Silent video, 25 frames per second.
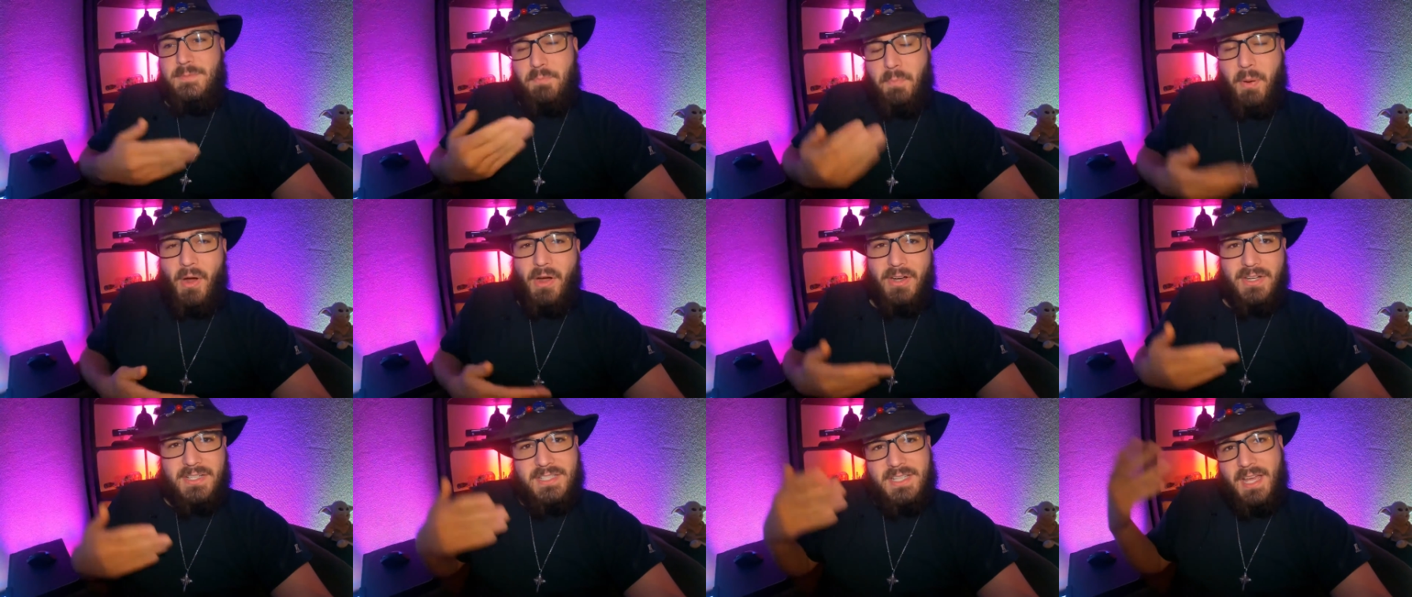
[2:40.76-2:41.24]
he's
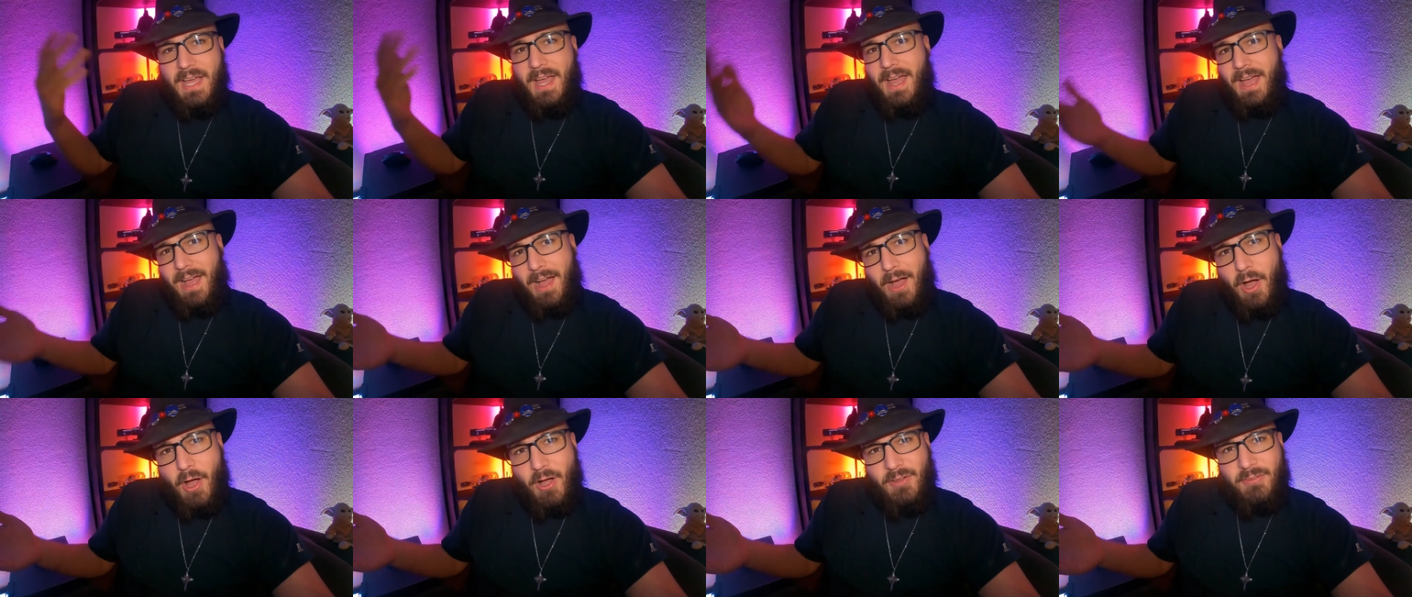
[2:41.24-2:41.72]
parked
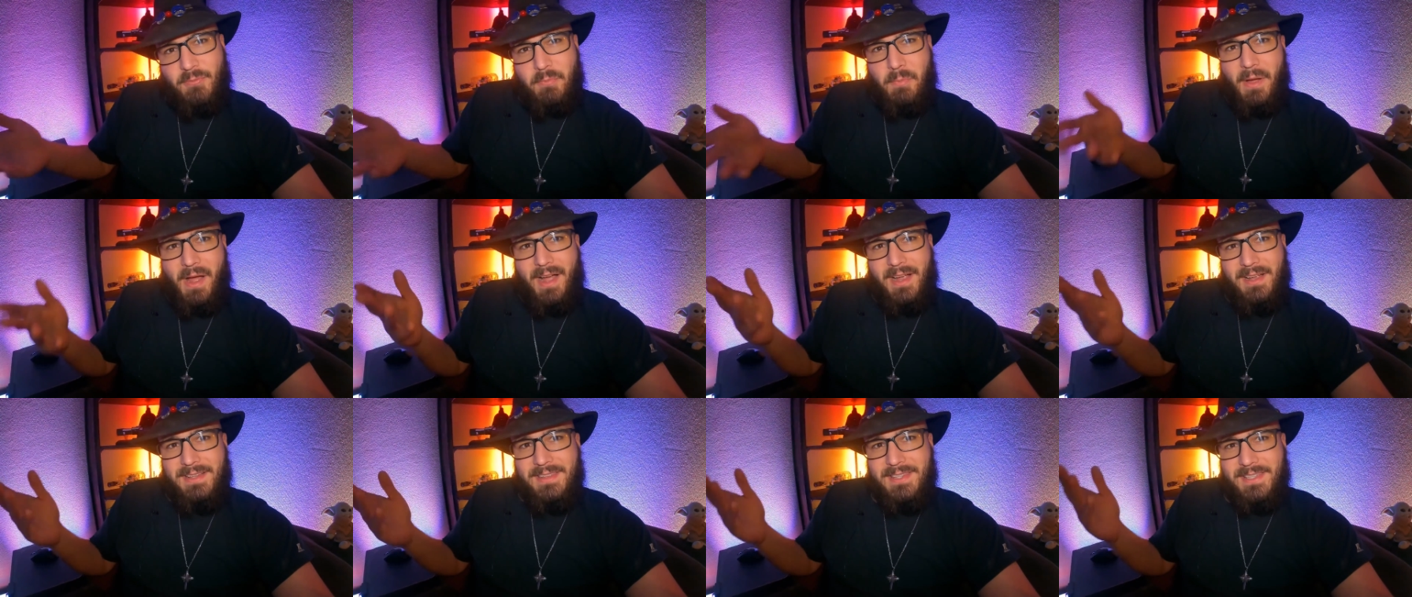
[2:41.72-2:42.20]
off
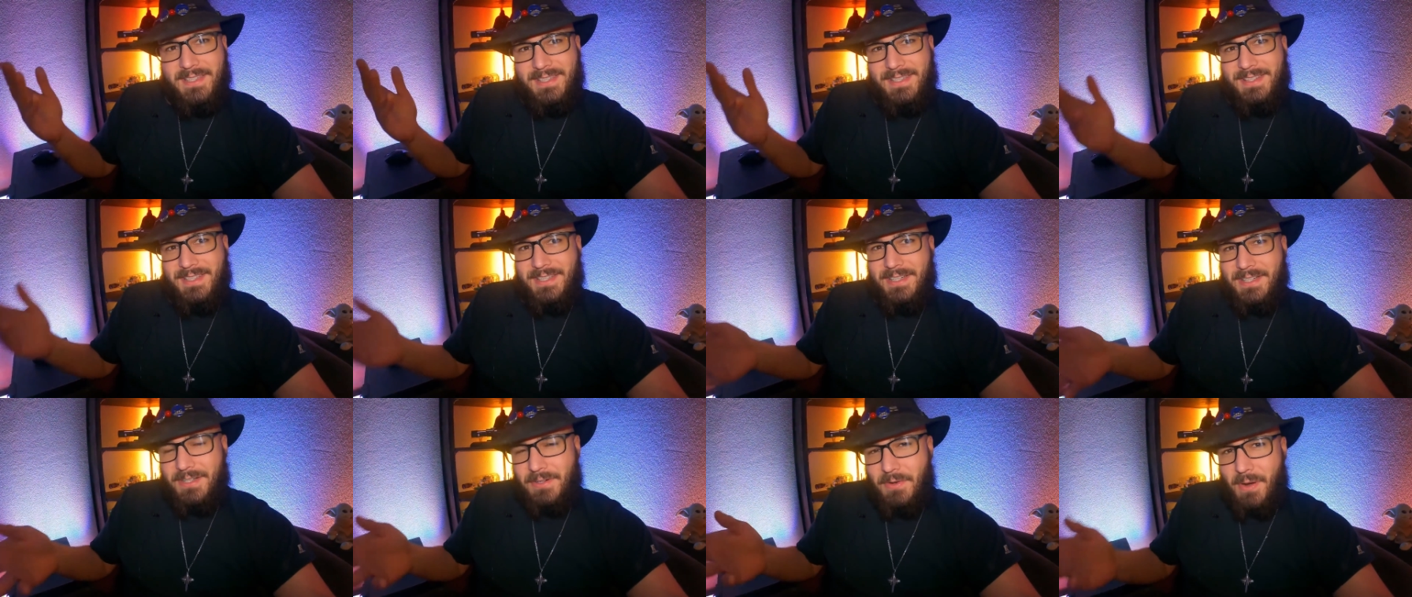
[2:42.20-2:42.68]
behind
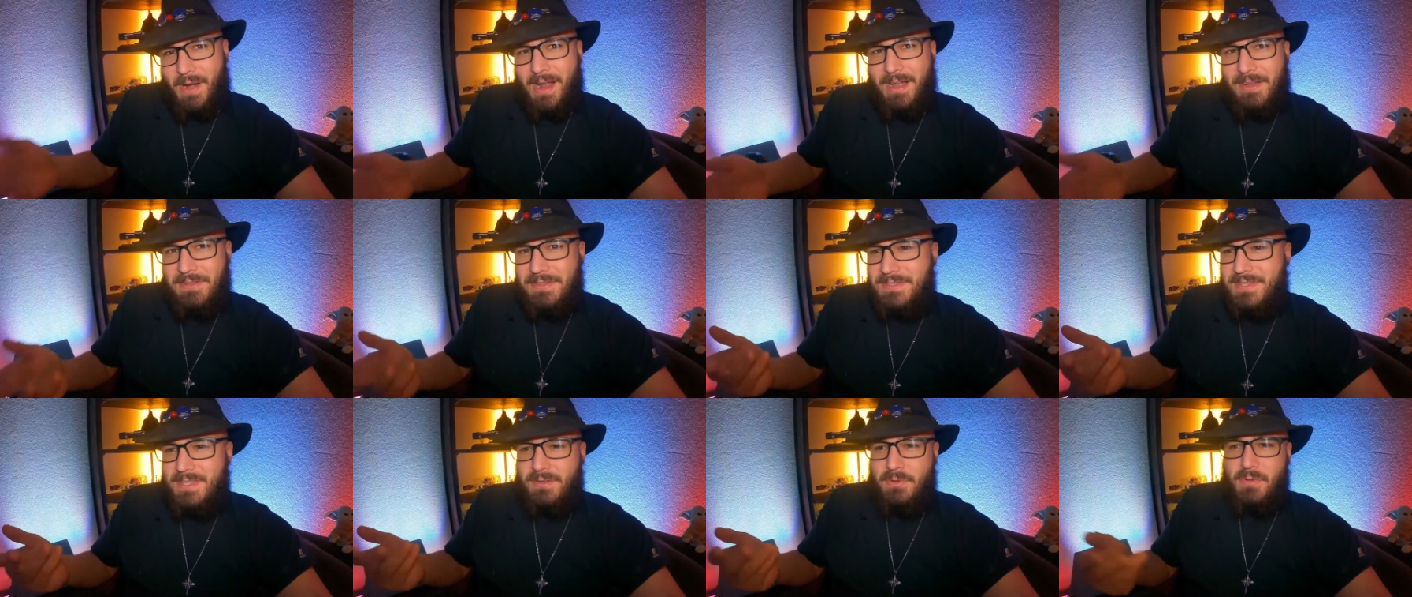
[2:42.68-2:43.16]
the, the
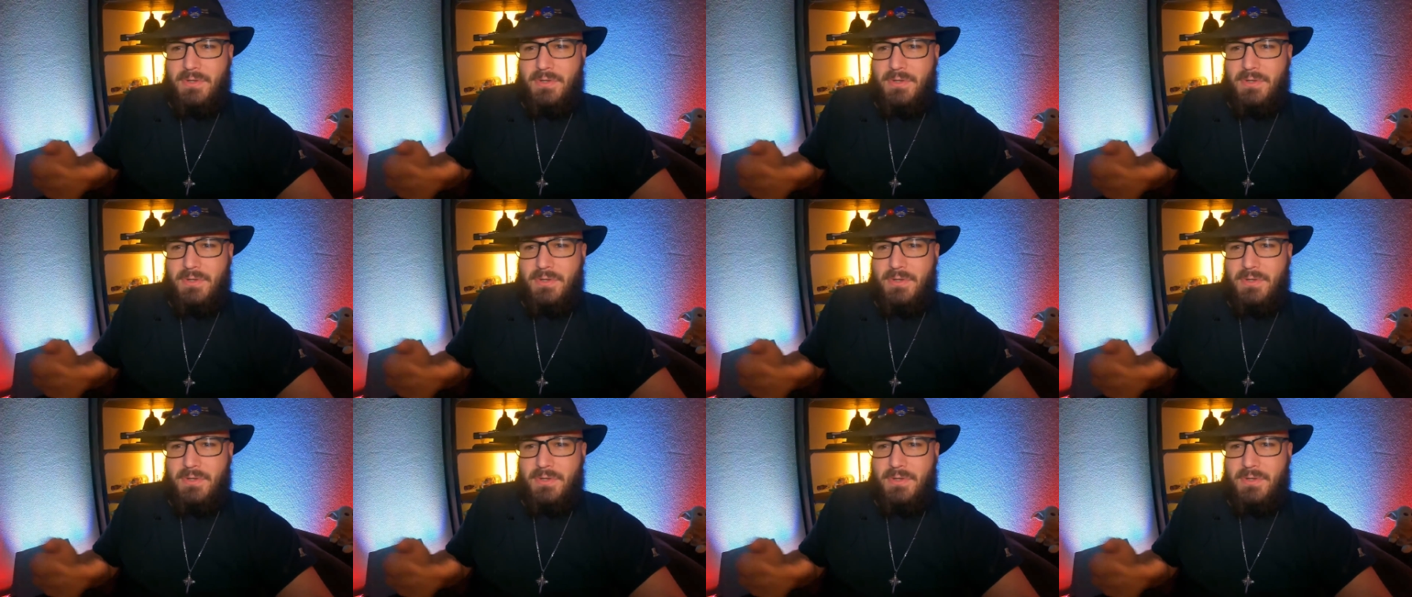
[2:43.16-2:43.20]
grounds.